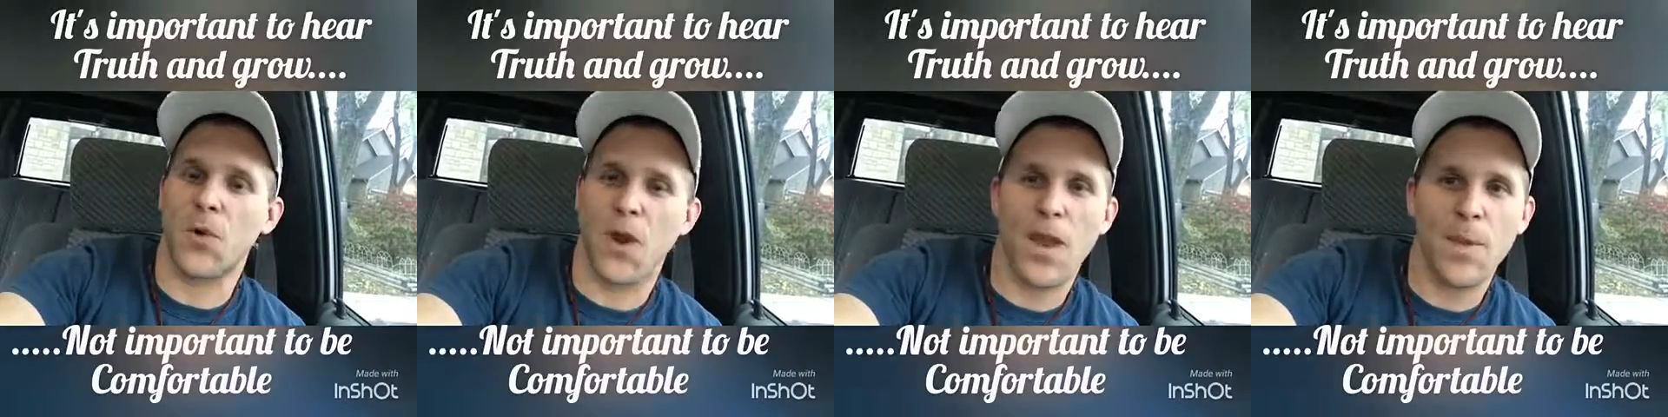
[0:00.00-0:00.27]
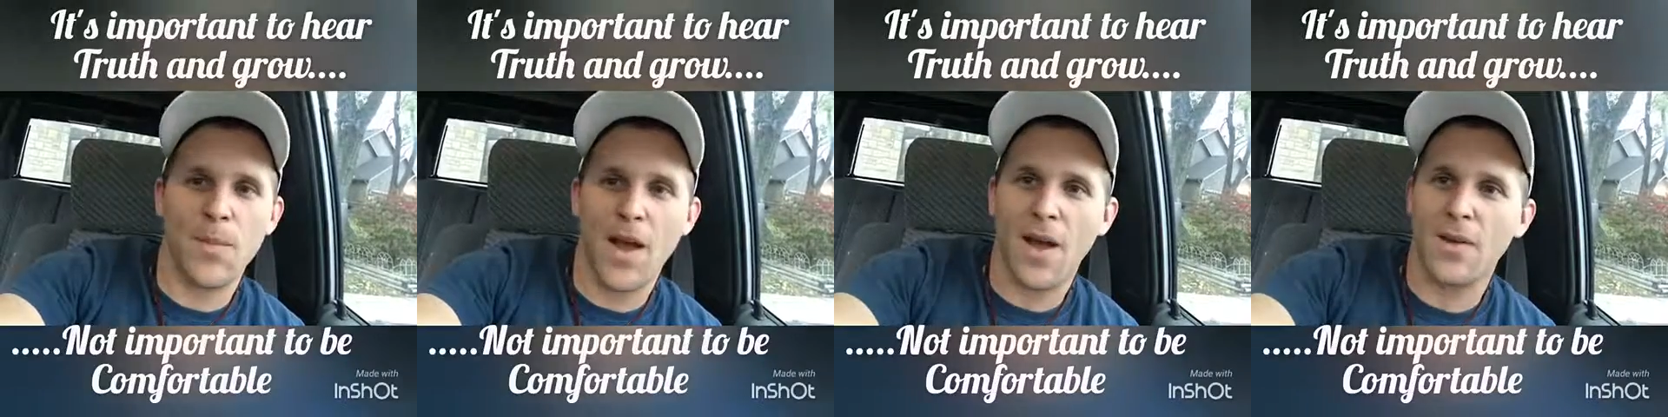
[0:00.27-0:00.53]
pray
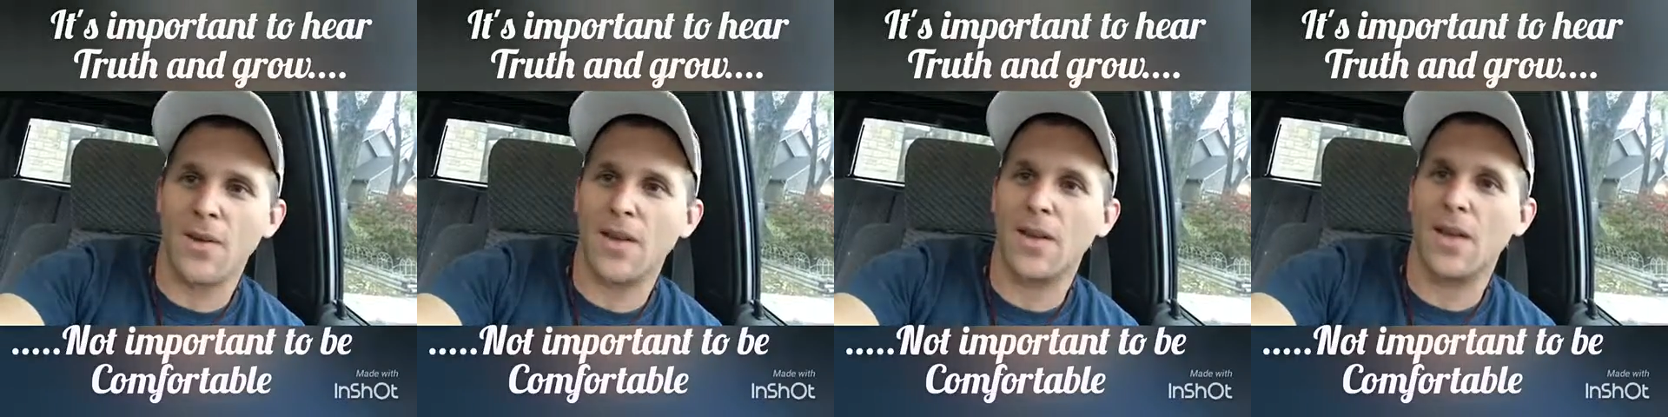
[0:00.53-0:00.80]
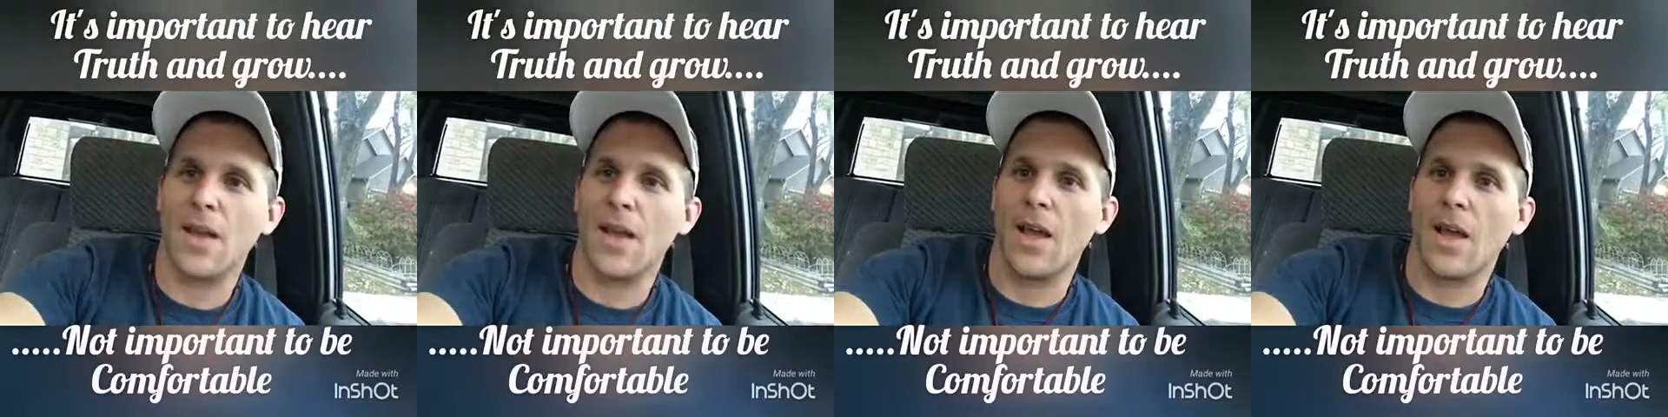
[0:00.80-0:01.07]
about it.
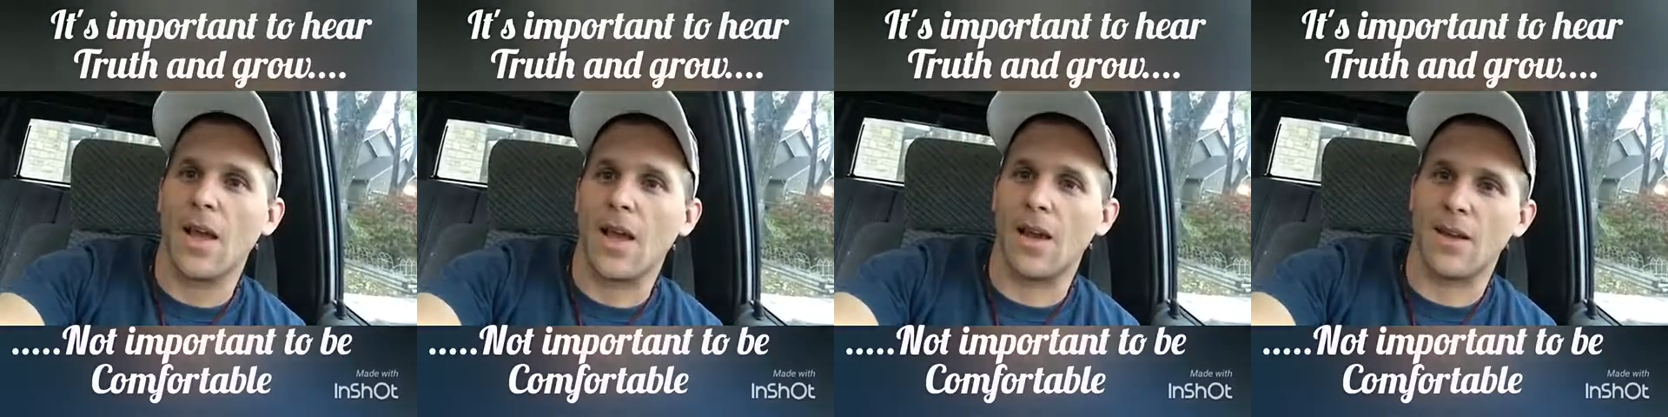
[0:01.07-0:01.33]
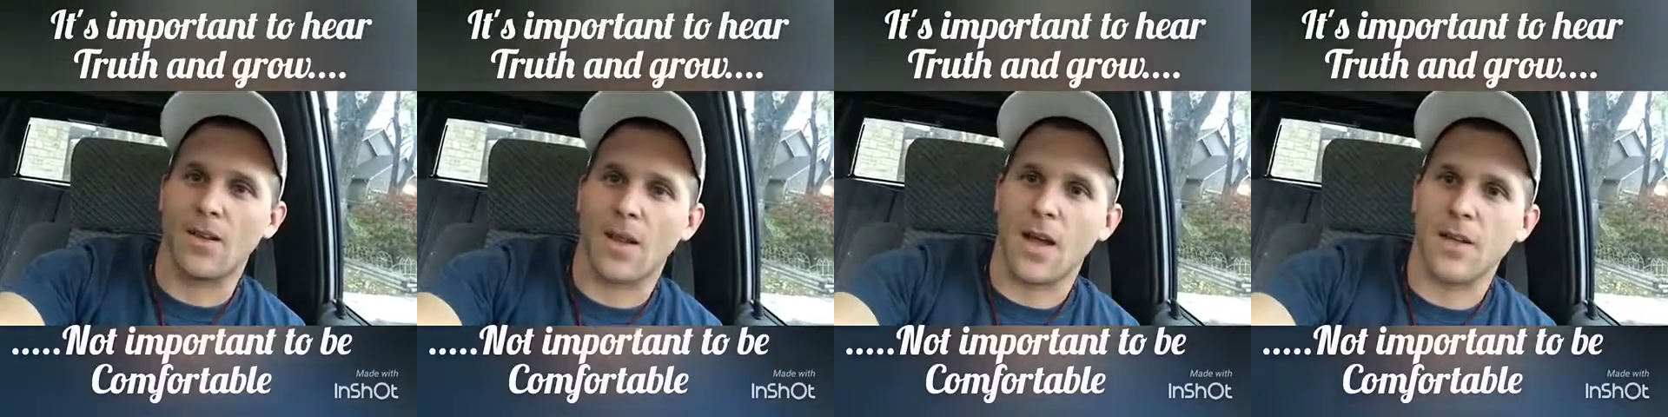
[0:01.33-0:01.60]

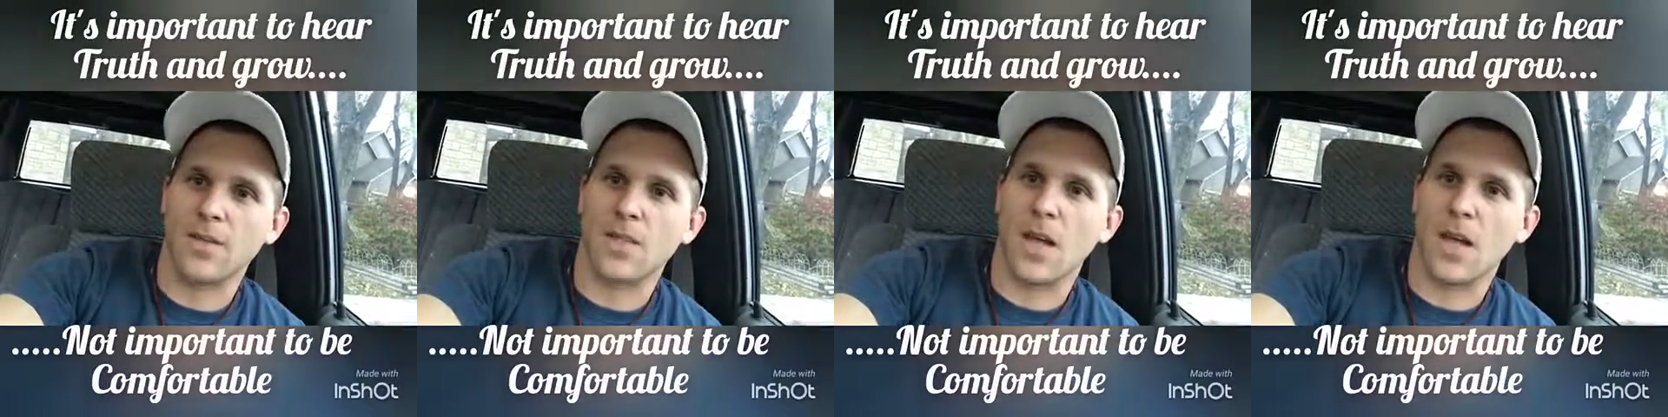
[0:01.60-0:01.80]
And a lot of